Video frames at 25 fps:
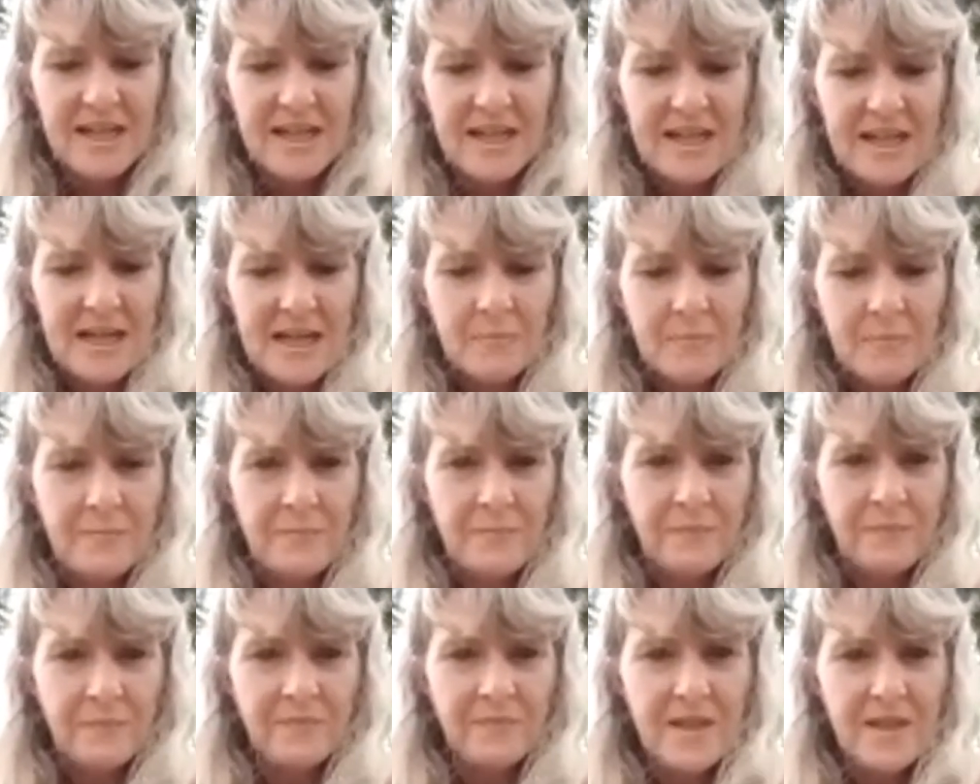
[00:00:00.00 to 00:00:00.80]

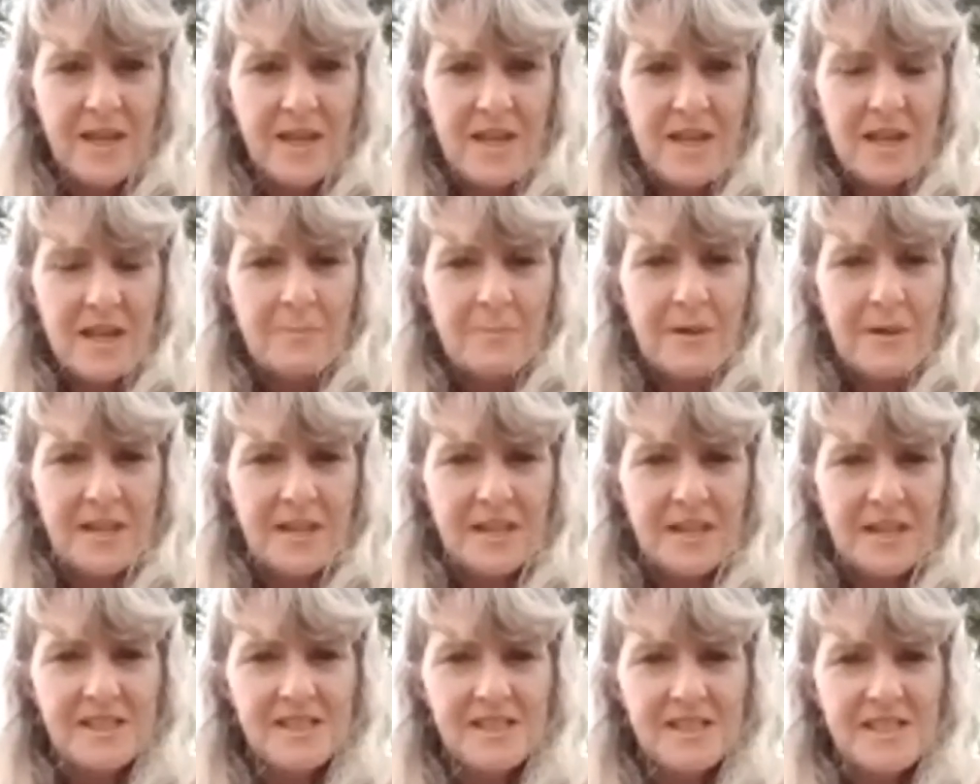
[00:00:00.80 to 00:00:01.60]
Um,
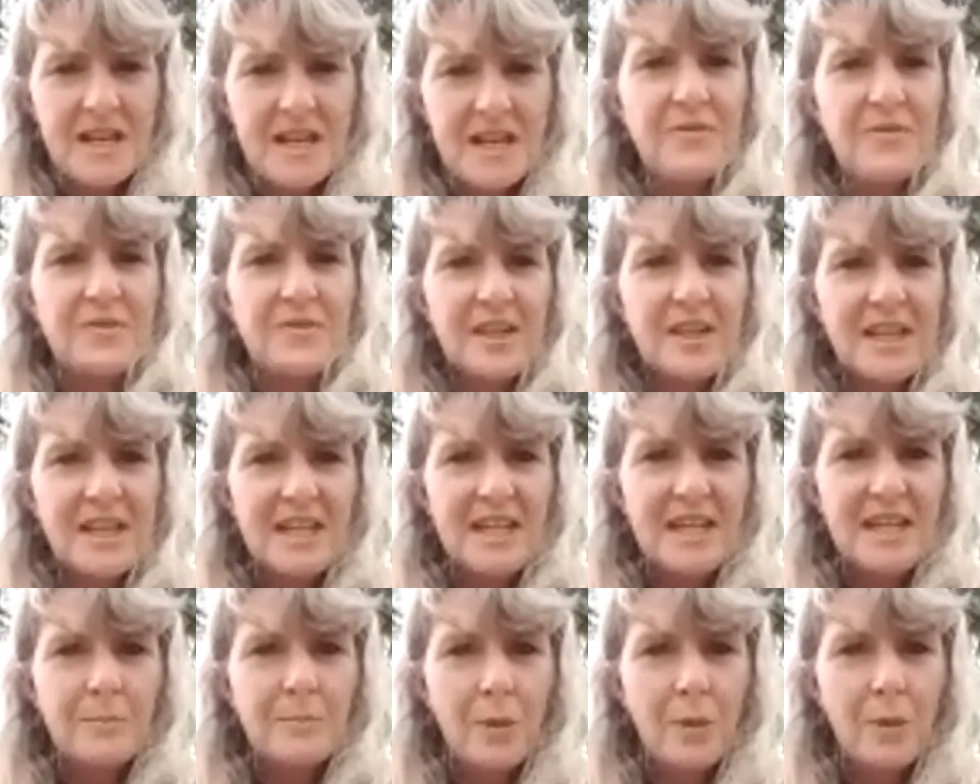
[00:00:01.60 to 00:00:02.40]
but it
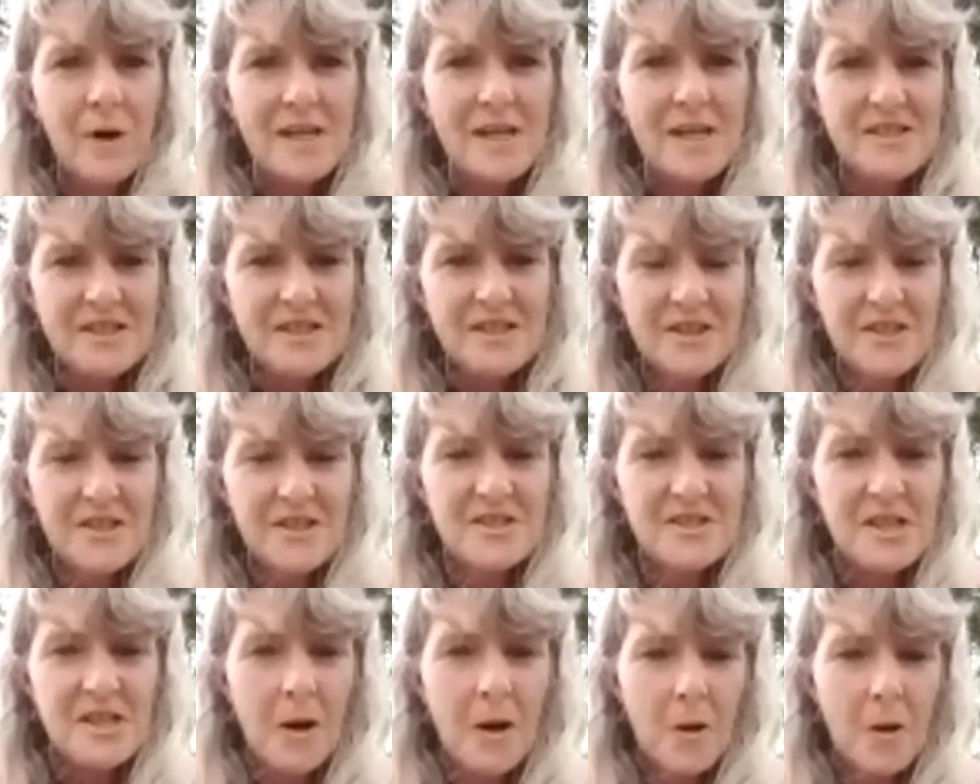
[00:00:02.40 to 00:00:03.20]
definitely poisoned
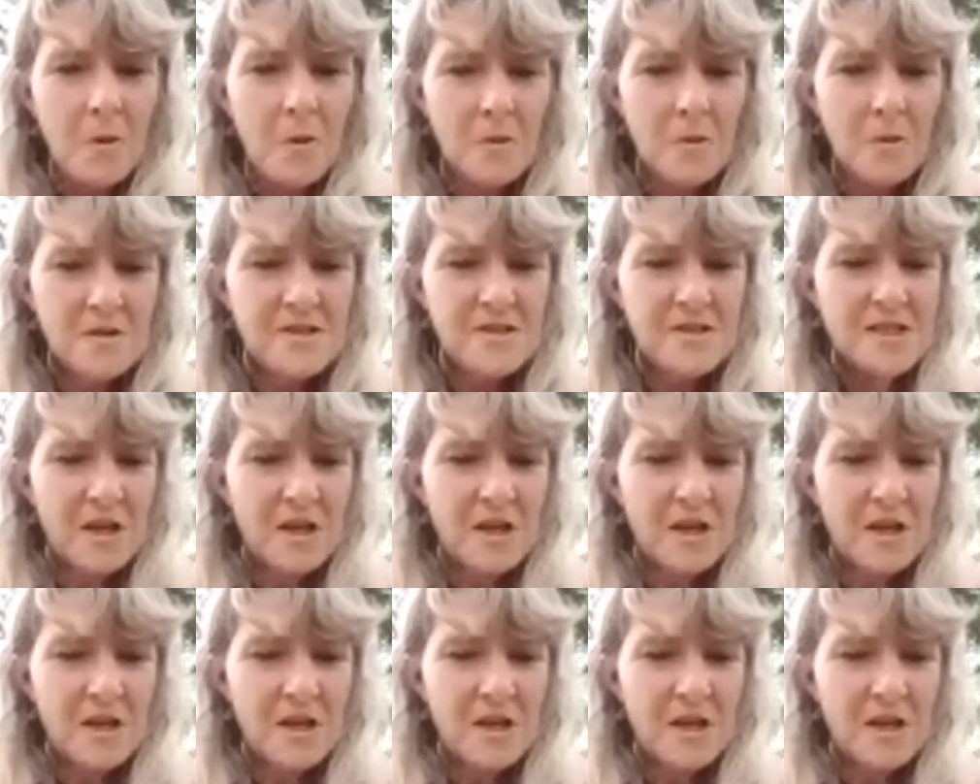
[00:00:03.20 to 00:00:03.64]
the soul.